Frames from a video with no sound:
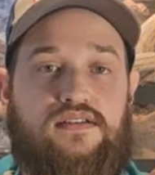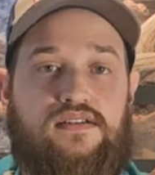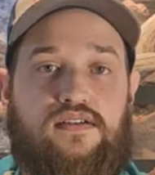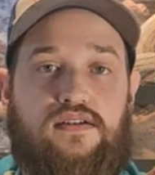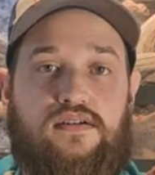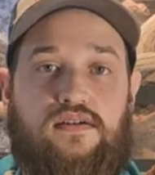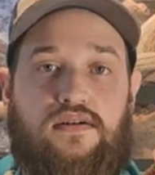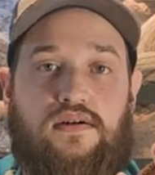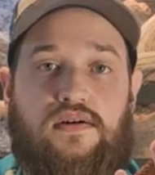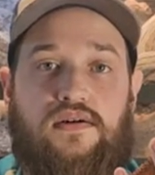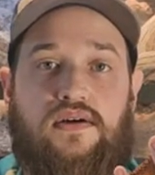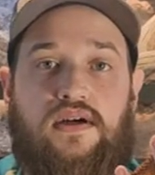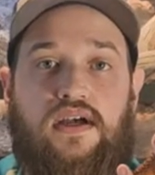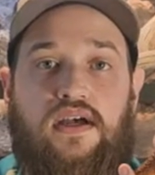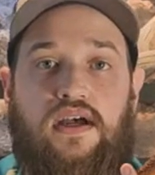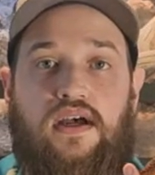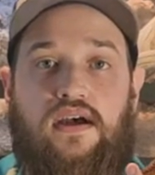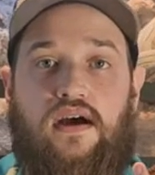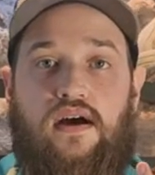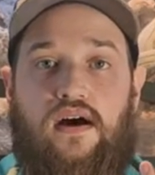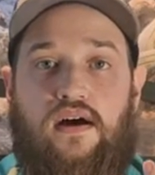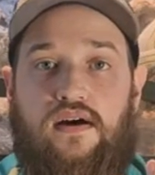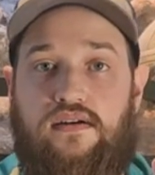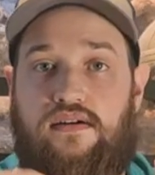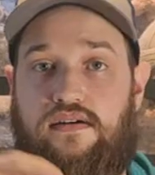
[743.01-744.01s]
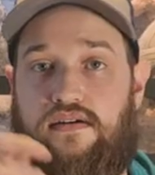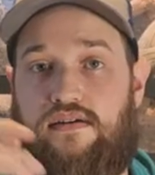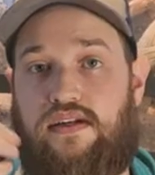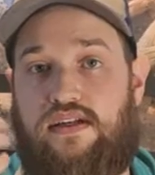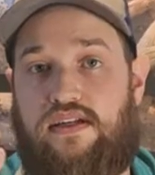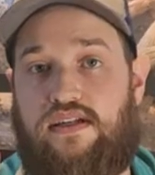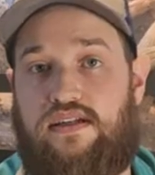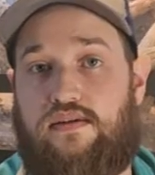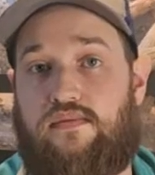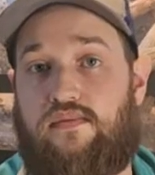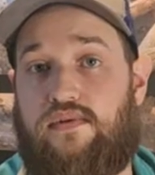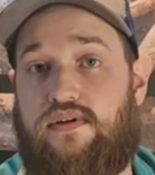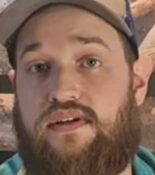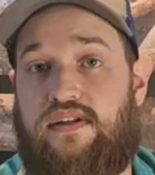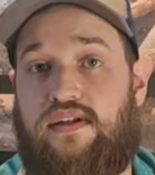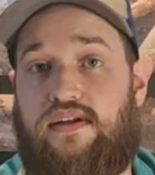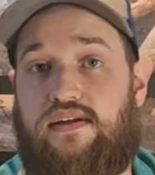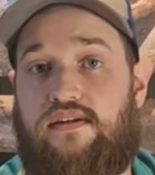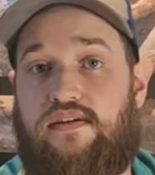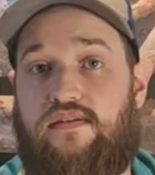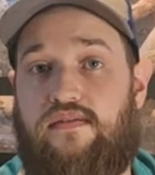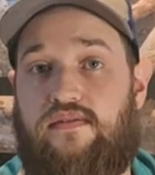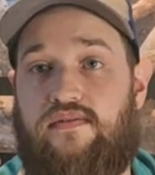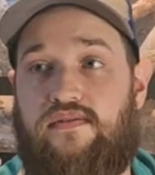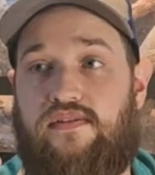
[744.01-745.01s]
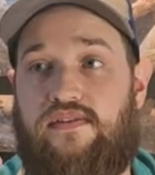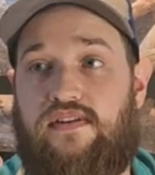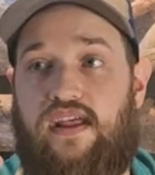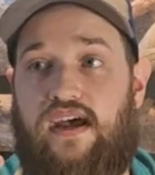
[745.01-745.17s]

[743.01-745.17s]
So all you need to really do for